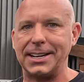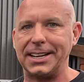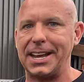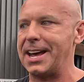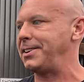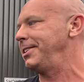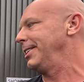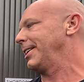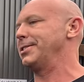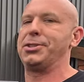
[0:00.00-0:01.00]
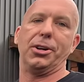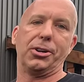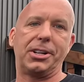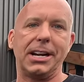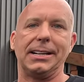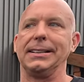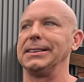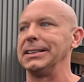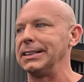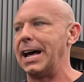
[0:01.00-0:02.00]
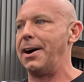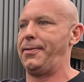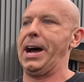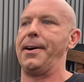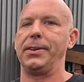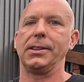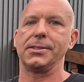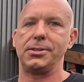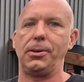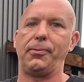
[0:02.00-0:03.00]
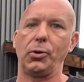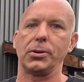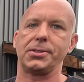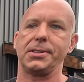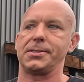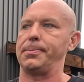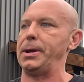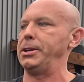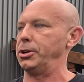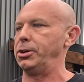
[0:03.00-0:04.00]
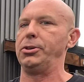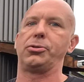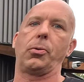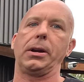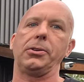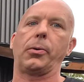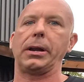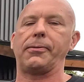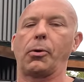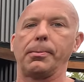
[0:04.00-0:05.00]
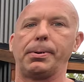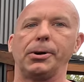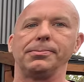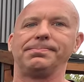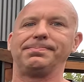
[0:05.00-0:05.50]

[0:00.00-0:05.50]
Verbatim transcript: it again, as you're gonna love having this new floor system in your new 2024 boat.